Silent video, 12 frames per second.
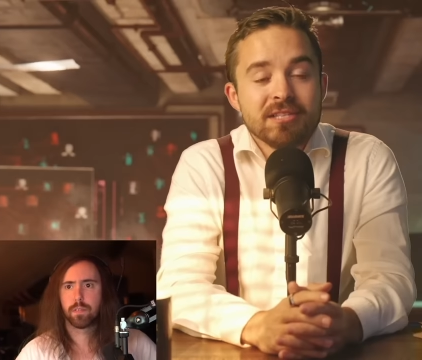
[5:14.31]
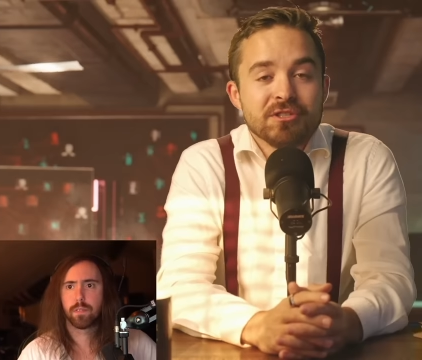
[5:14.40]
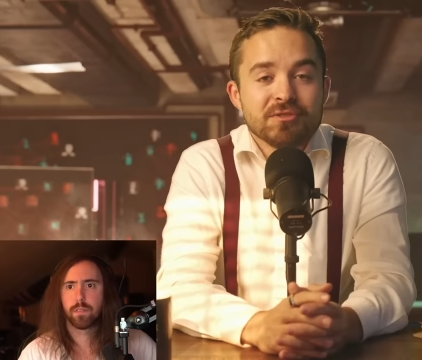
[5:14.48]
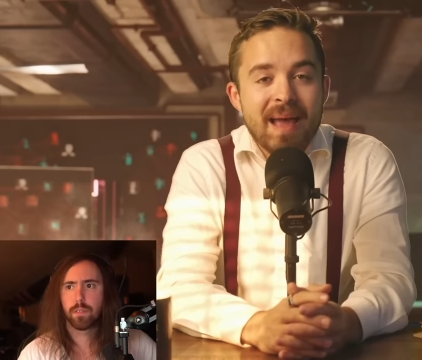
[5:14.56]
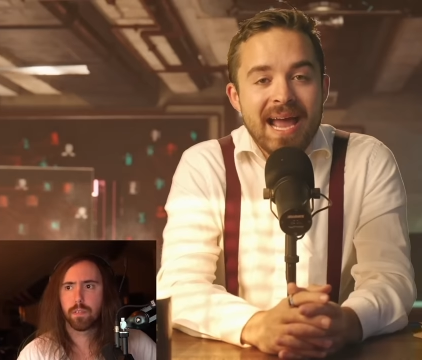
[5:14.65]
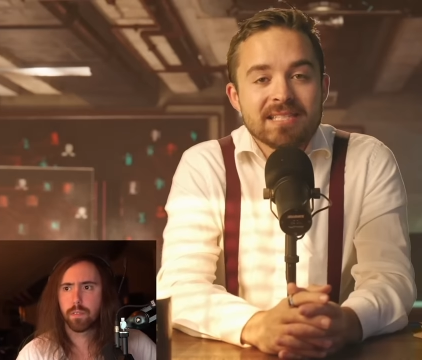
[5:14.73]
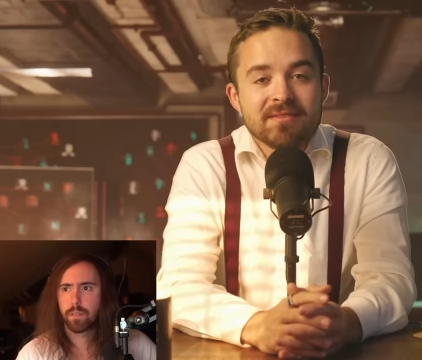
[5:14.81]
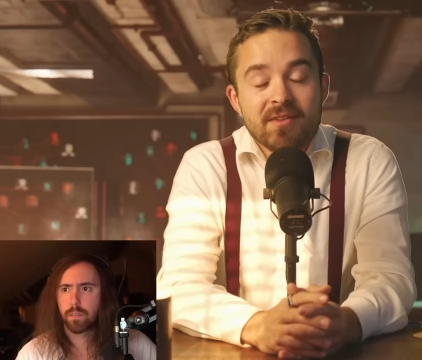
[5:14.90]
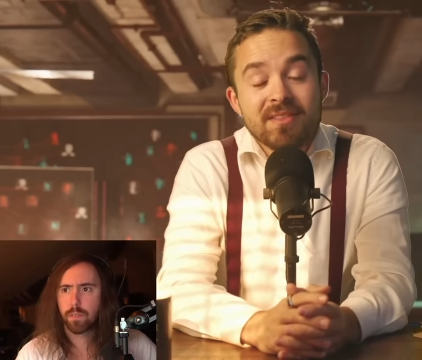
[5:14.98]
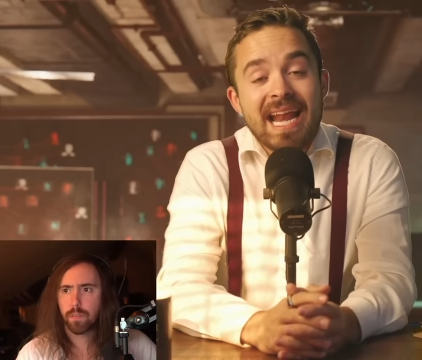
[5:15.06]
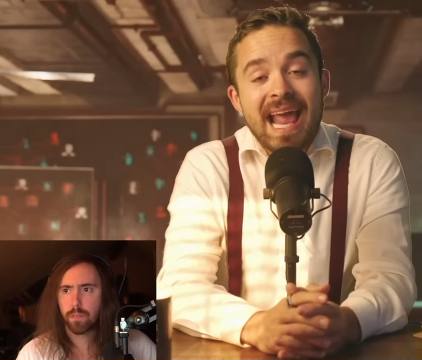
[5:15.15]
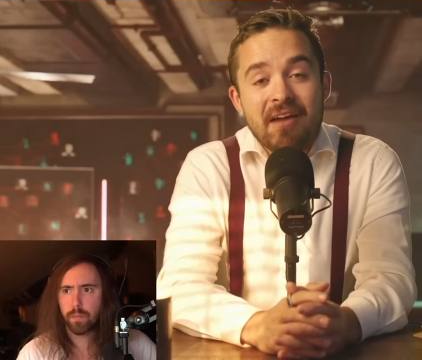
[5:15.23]
Speaker 1: Now, this was
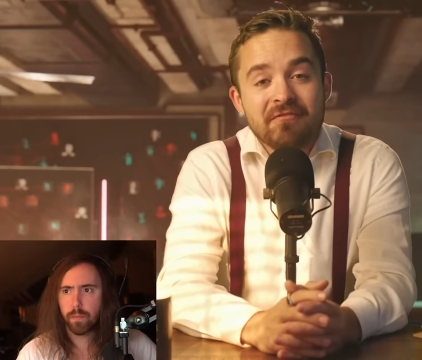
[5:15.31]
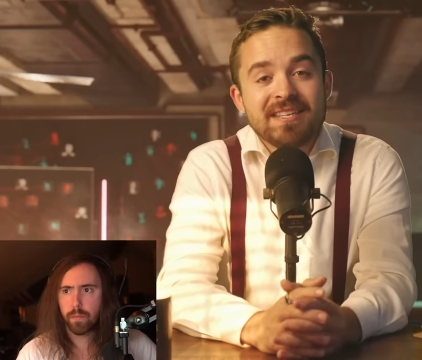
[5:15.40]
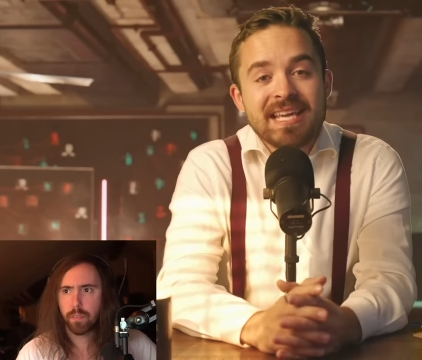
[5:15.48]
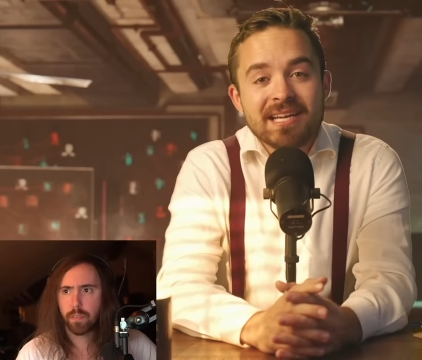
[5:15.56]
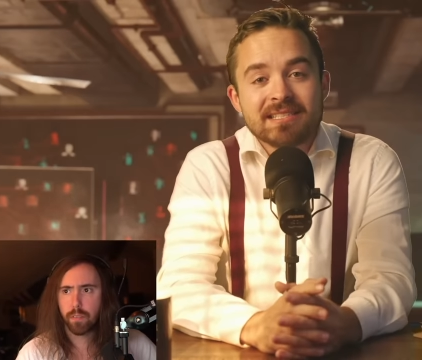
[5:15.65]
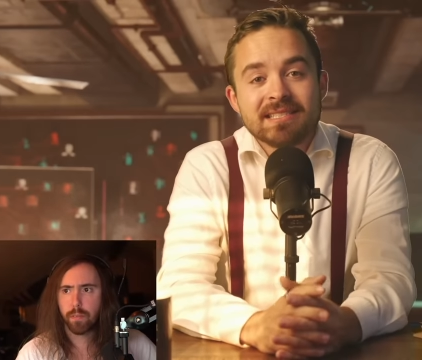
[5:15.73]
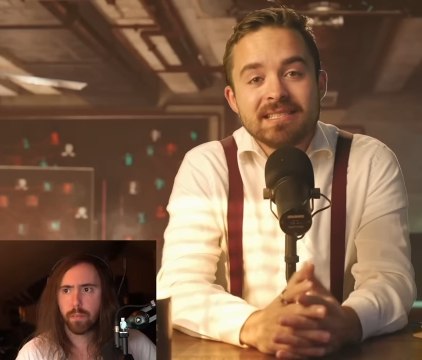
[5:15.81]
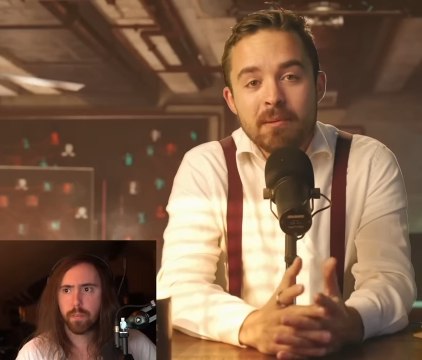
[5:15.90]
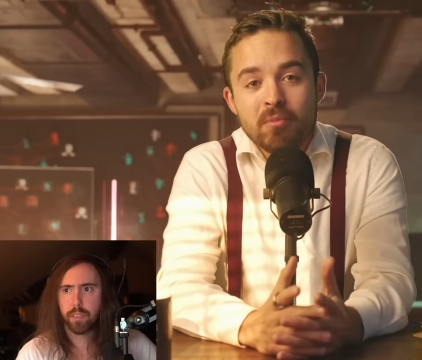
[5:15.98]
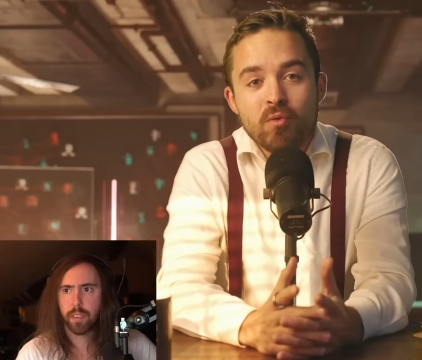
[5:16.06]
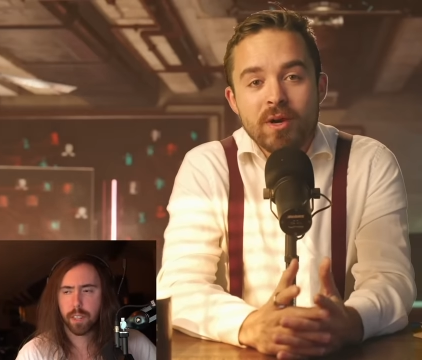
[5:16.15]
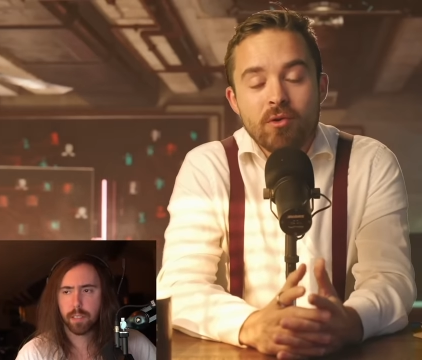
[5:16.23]
massive given that FTX's
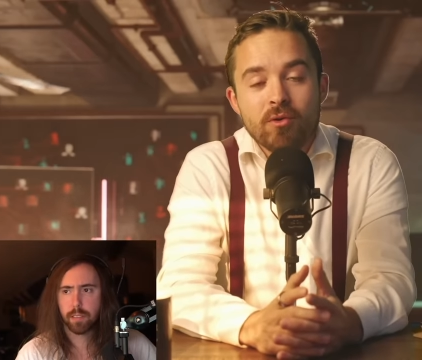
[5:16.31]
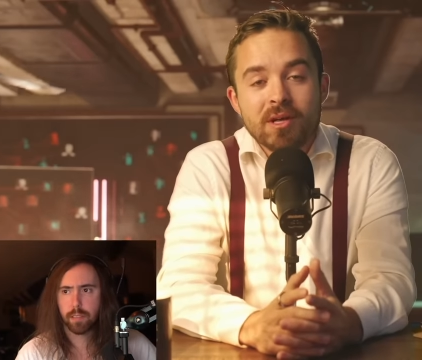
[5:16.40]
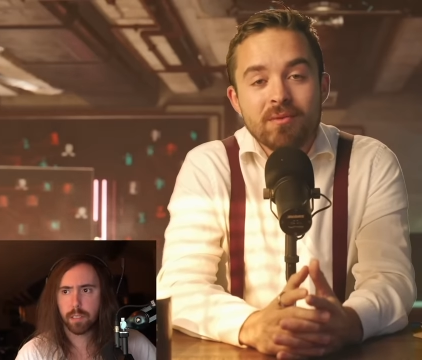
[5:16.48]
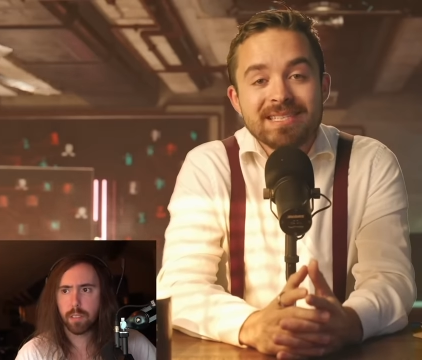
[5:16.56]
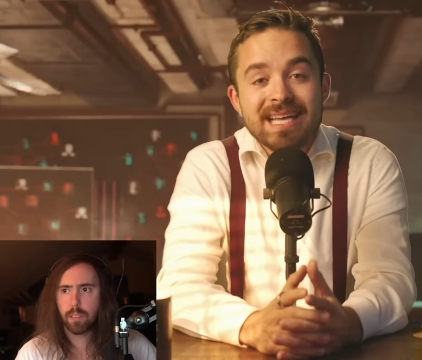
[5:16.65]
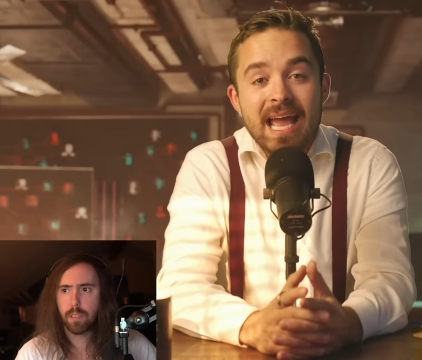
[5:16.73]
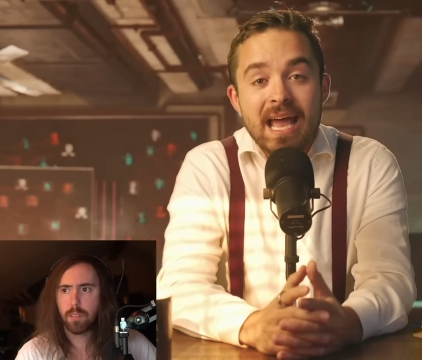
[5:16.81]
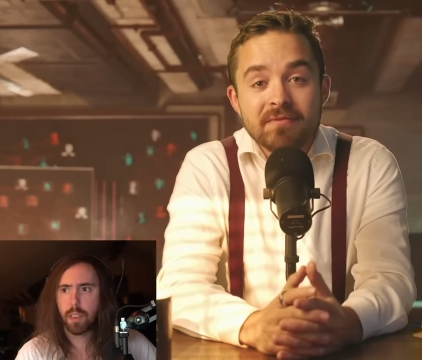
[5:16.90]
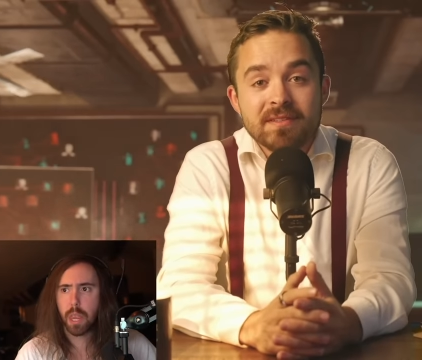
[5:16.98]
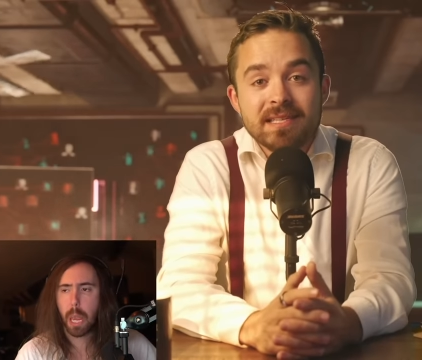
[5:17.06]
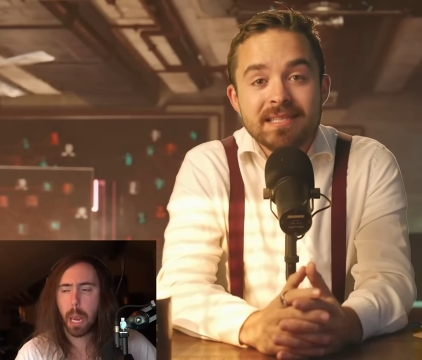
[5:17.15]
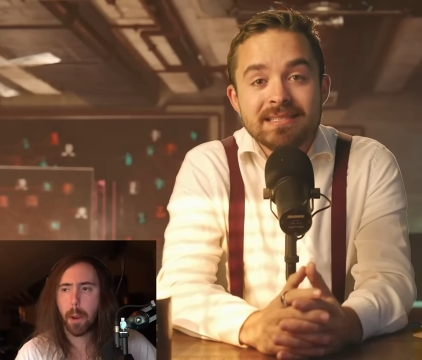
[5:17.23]
number one holding was
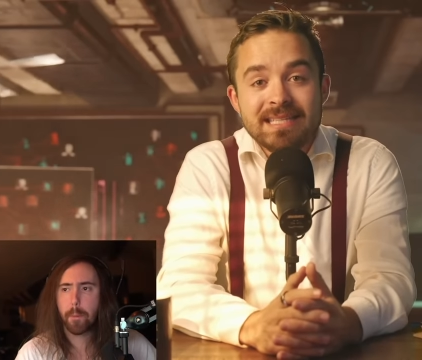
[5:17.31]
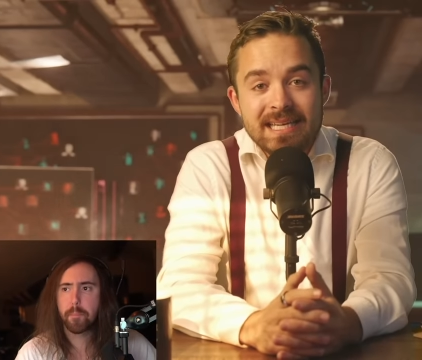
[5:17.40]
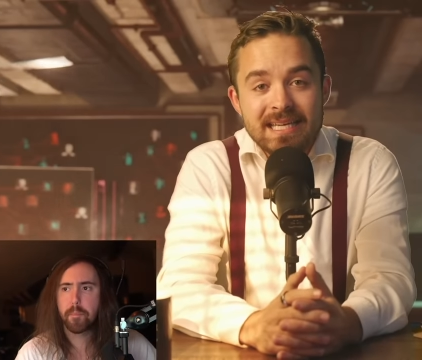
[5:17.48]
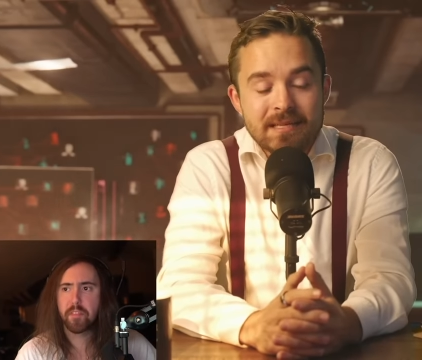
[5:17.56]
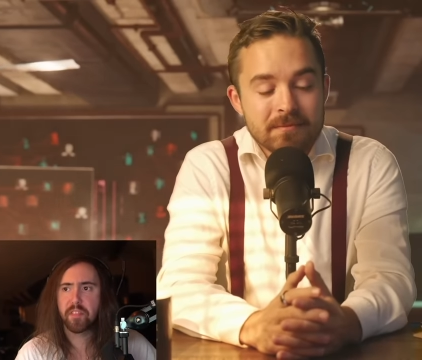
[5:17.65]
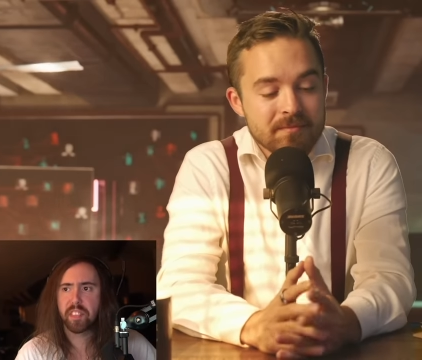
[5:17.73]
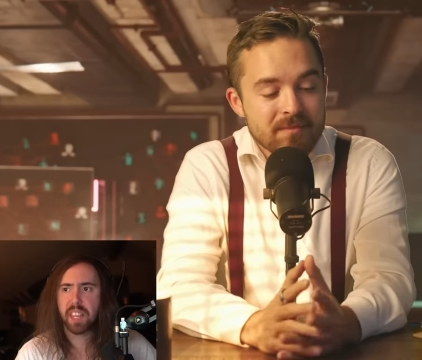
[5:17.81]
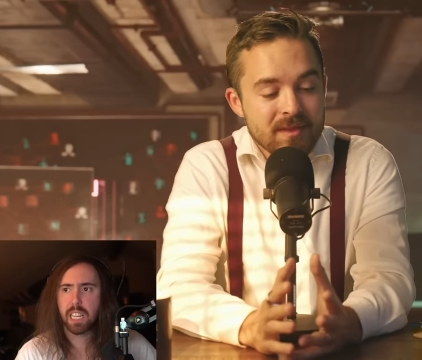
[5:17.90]
FTT.